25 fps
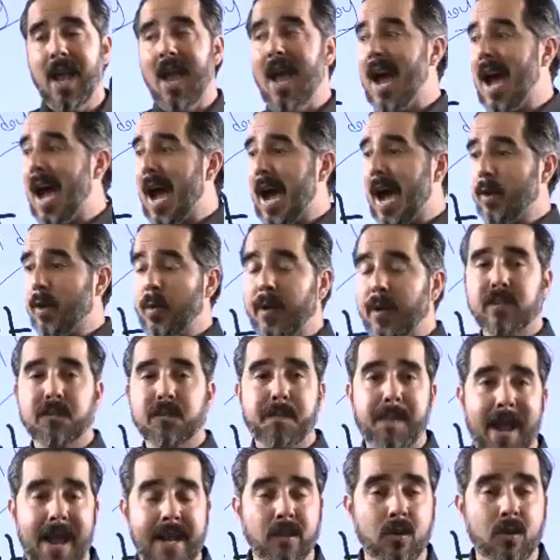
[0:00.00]
how to
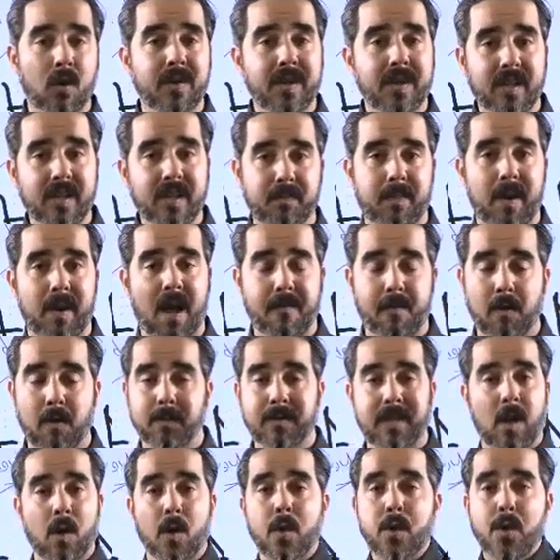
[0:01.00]
expand on these platforms,
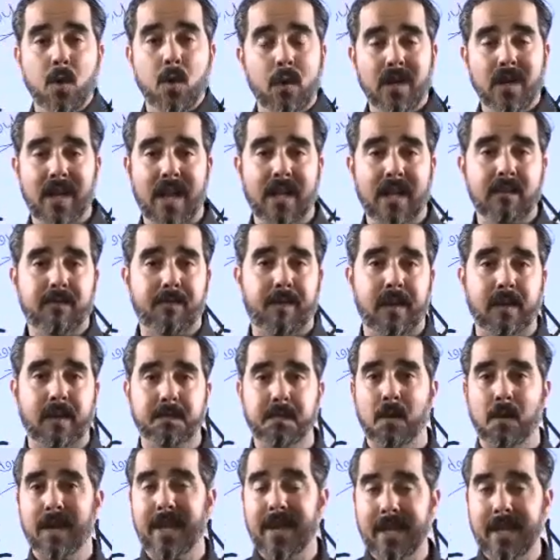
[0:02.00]
how to utilize
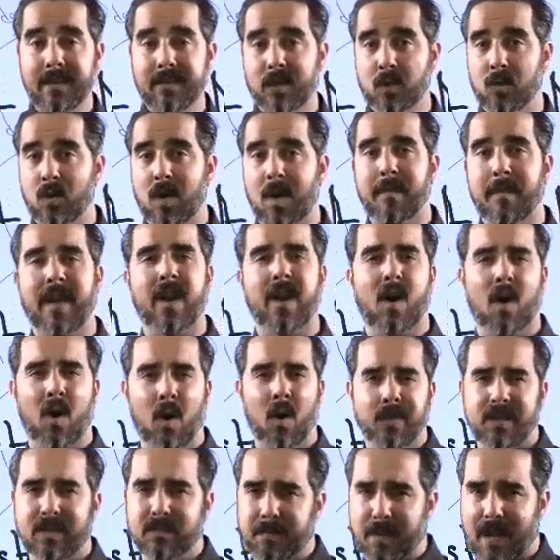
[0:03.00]
Facebook, Instagram, and all
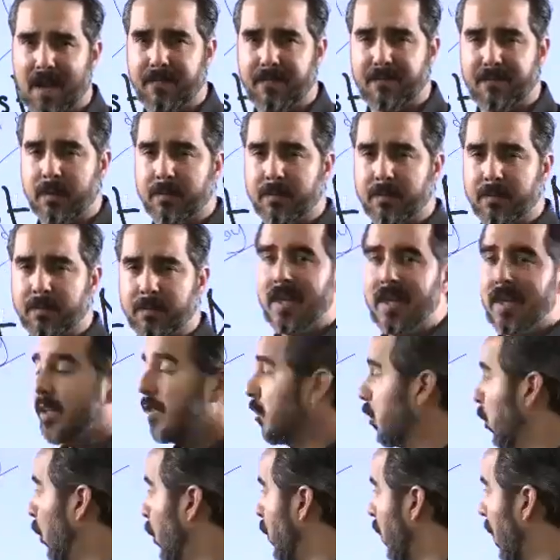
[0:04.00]
these platforms
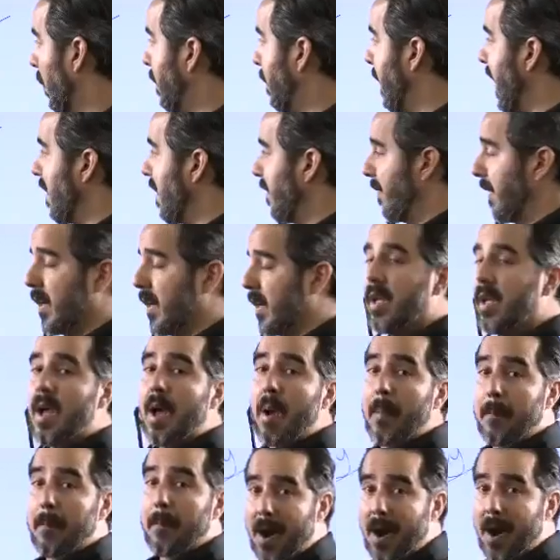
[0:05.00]
to your benefit.
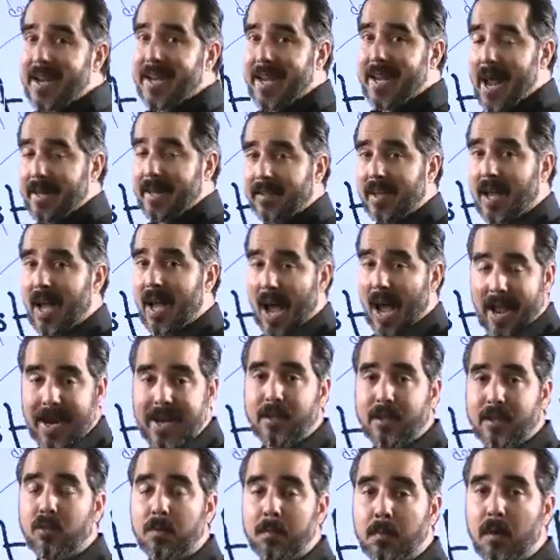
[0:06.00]
Podcast, I
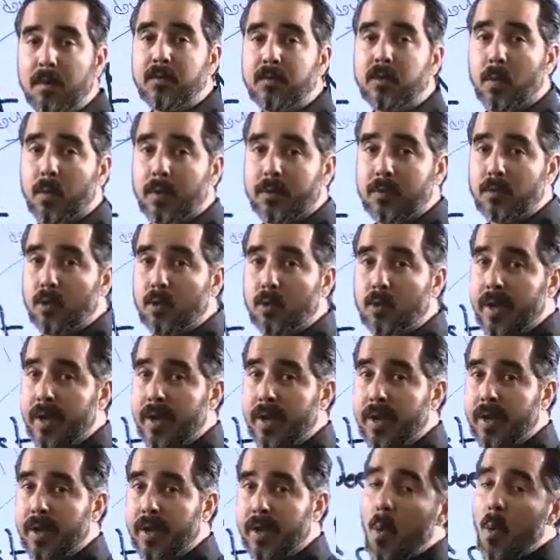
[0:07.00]
need to move towards doing
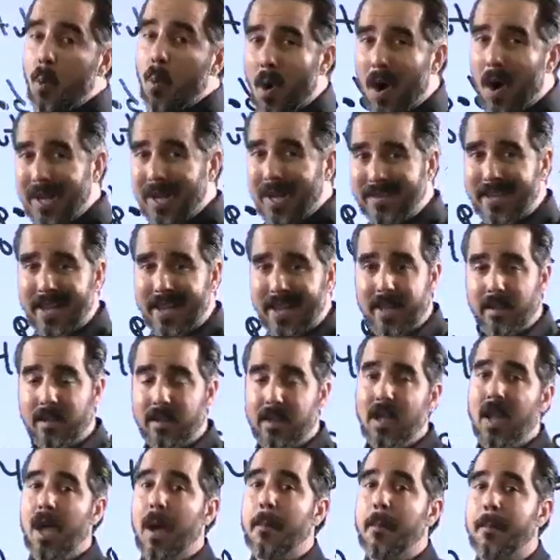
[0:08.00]
one a day,
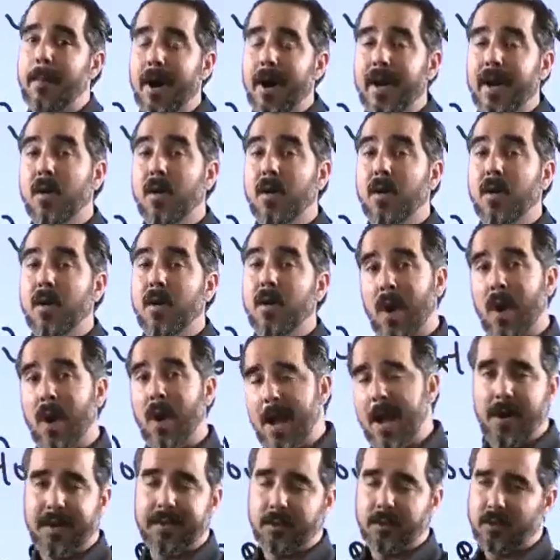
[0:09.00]
but right
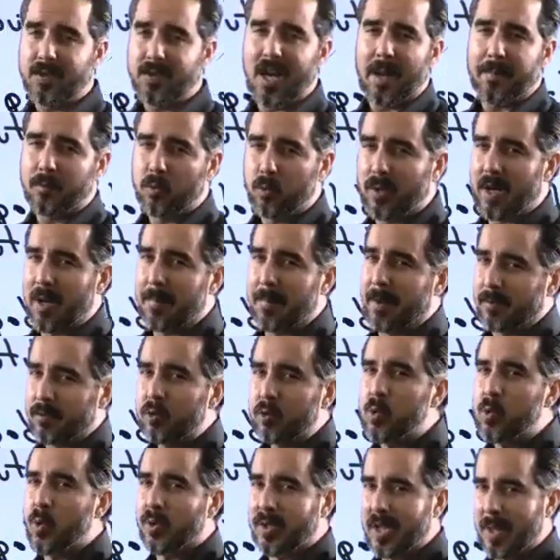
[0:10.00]
now I can say that I'm doing about
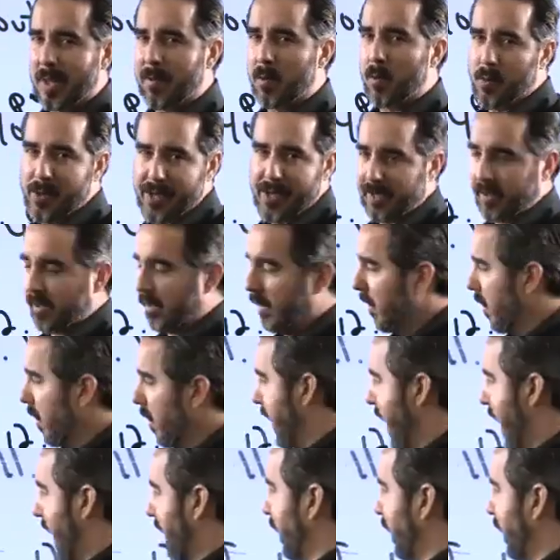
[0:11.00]
2 of them a week, okay, at